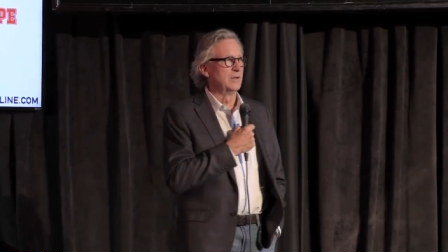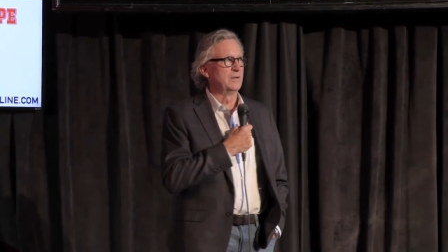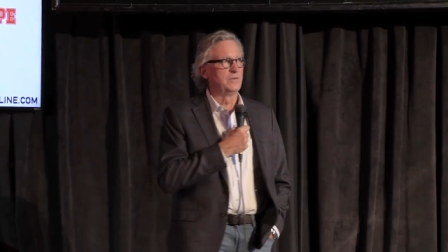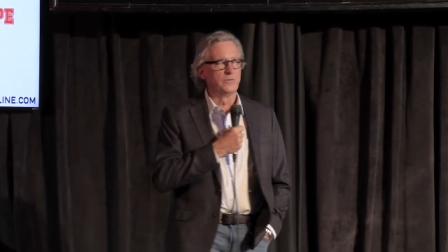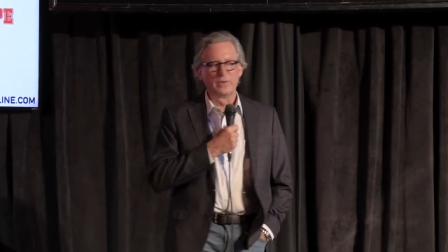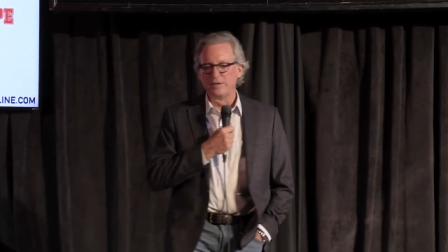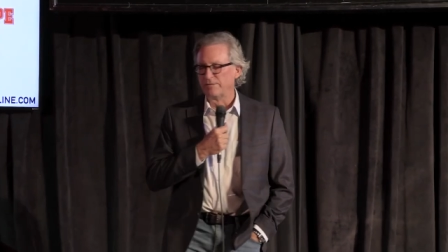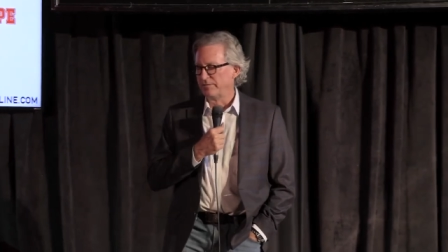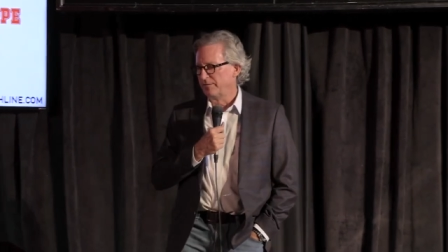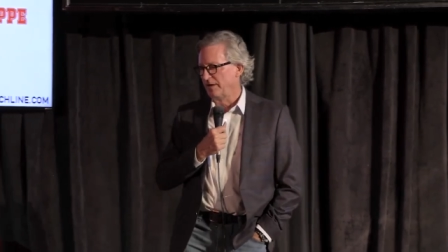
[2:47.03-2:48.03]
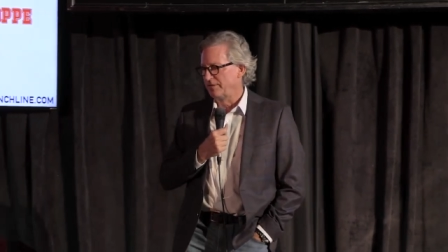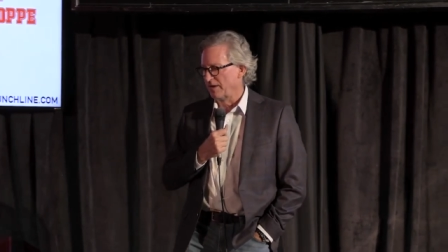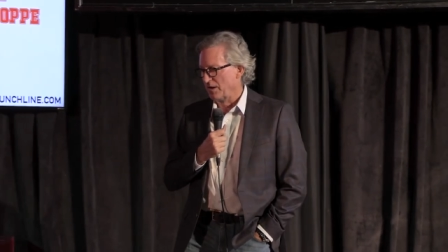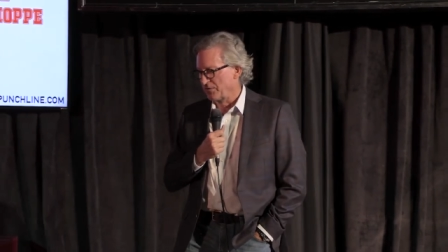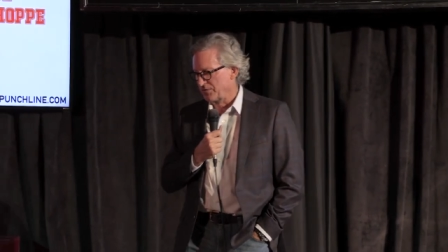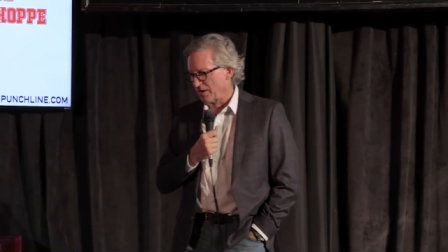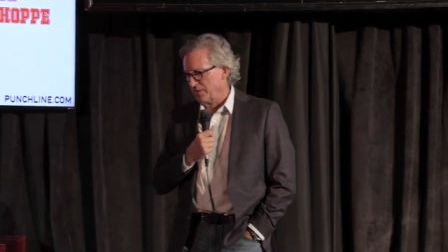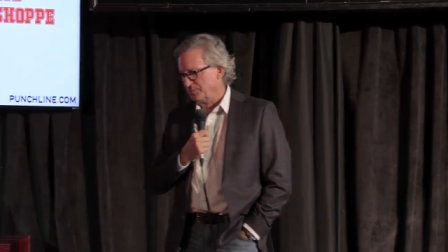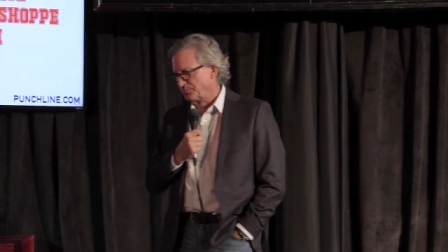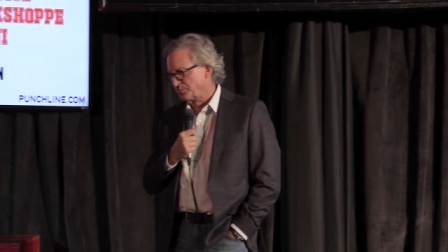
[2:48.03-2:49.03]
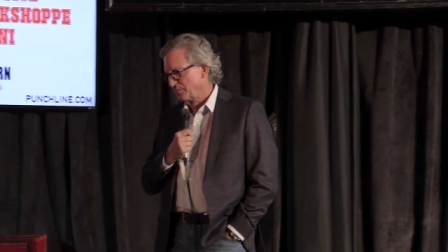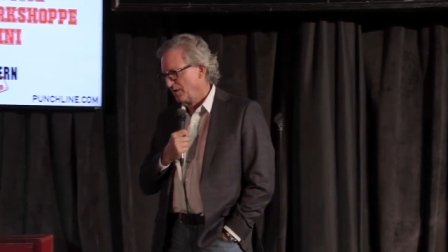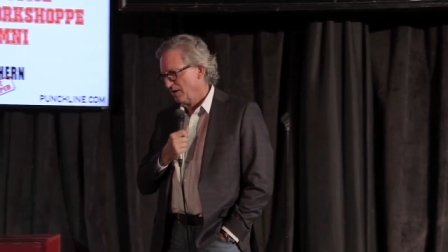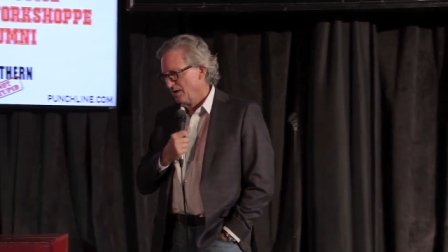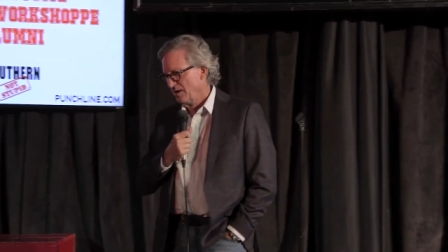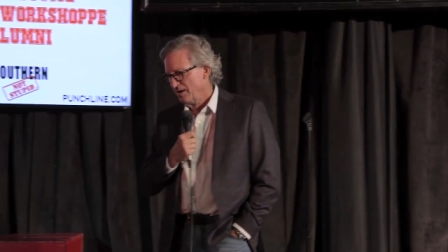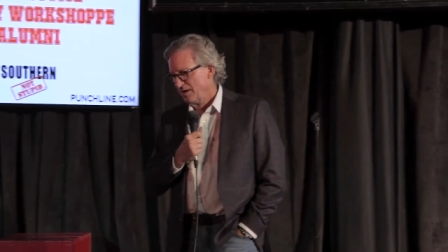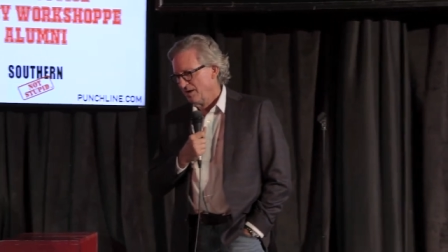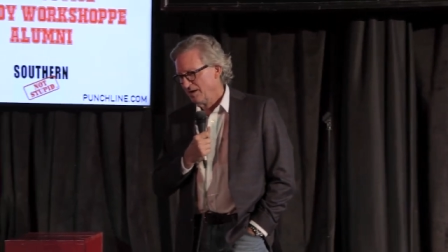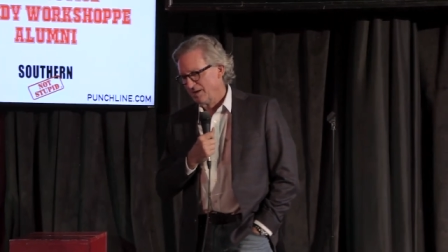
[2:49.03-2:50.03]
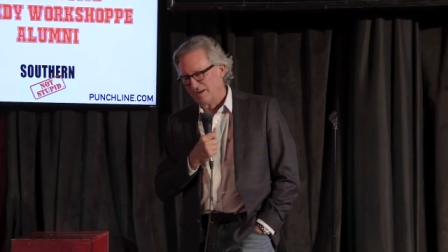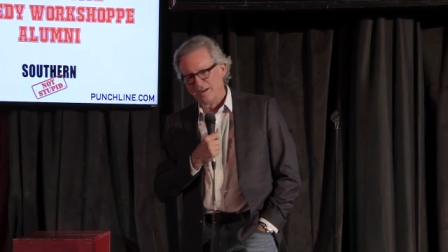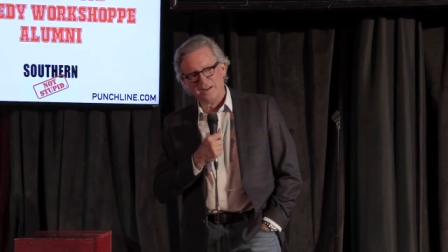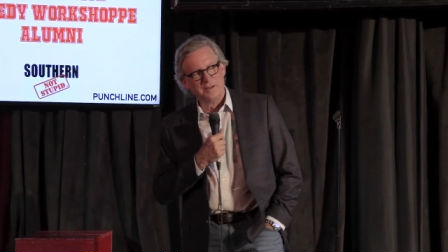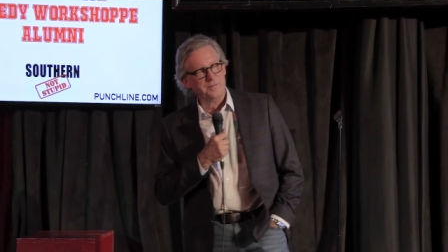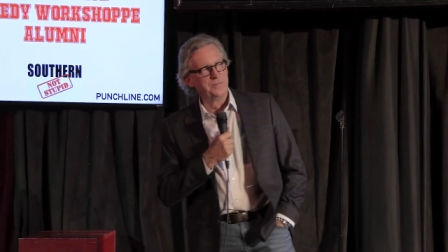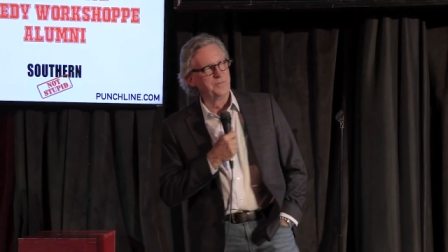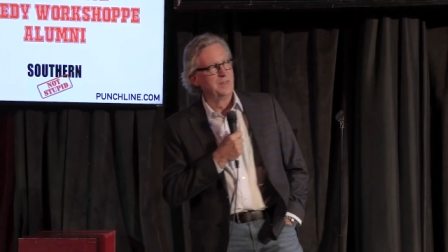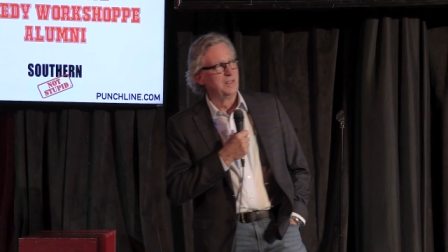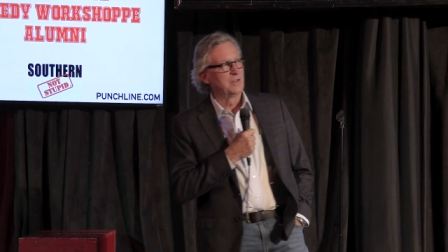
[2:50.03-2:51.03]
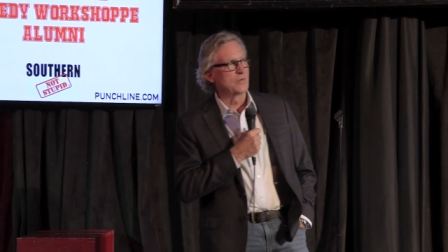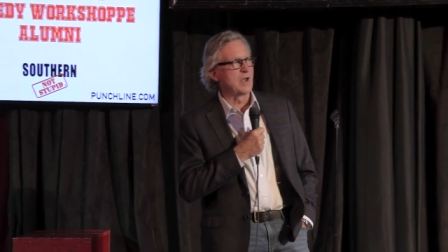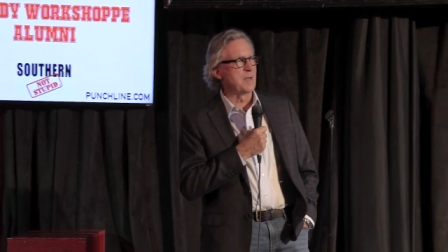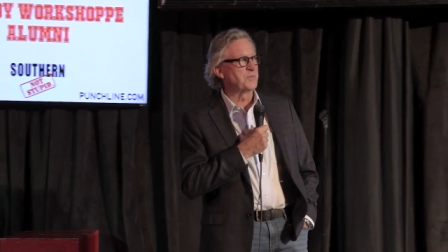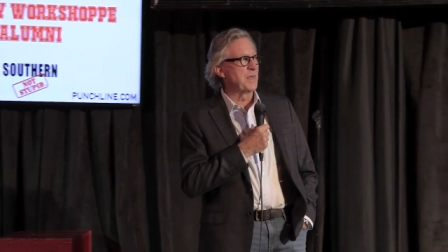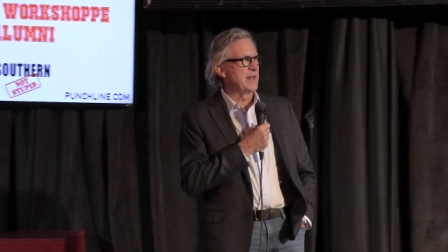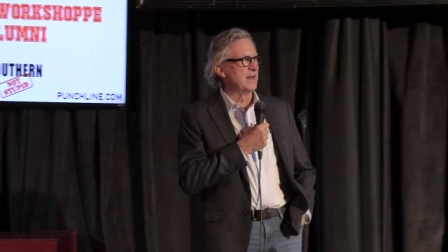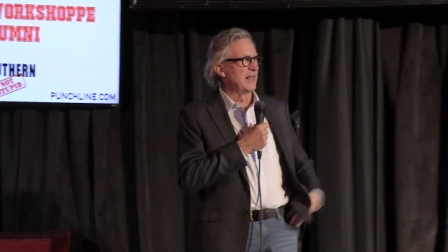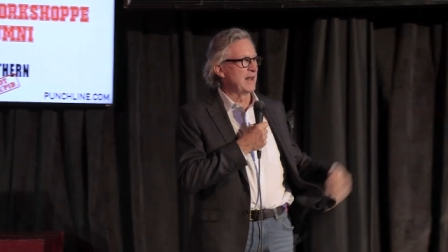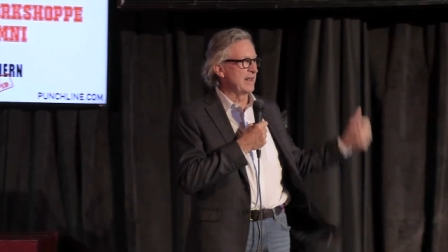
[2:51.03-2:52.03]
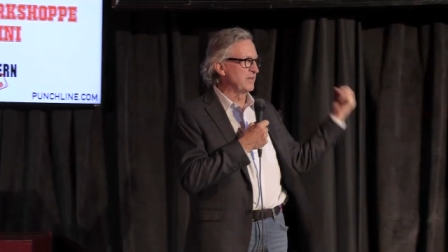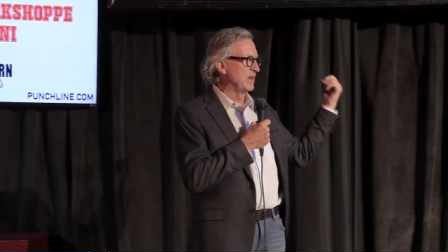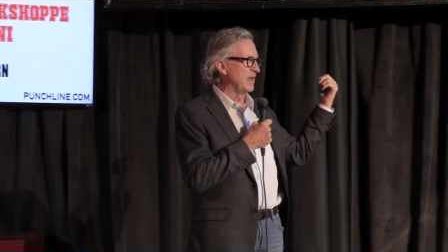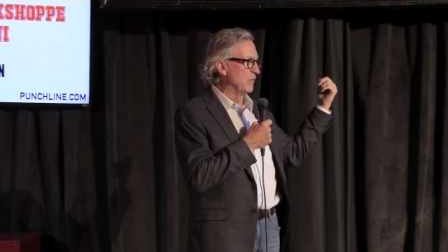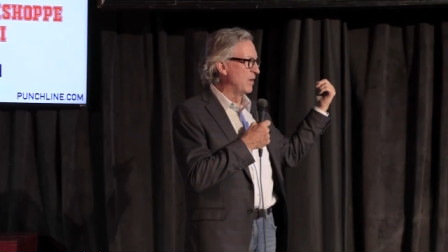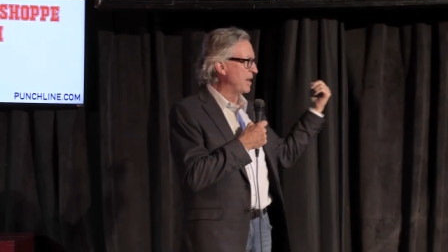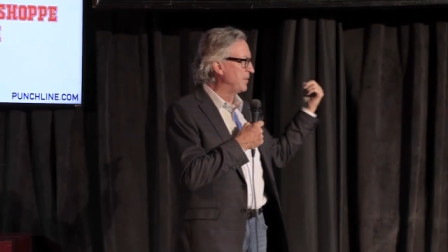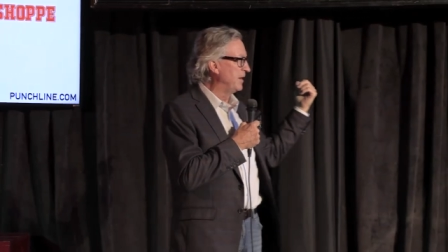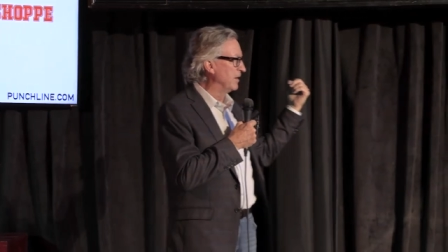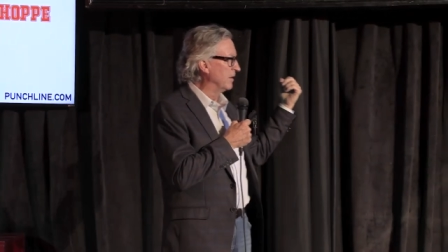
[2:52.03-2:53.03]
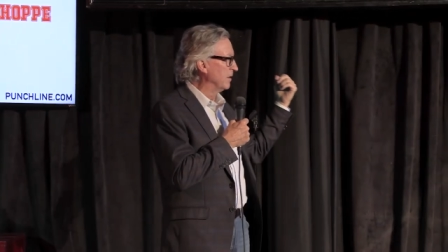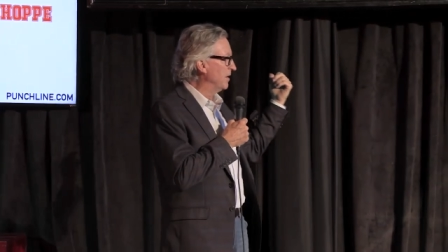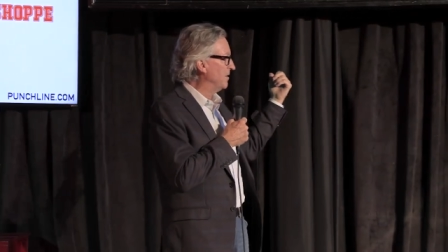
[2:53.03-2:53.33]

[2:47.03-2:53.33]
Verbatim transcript: you read the details, so. Um, crime's bad in Atlanta. I actually got robbed here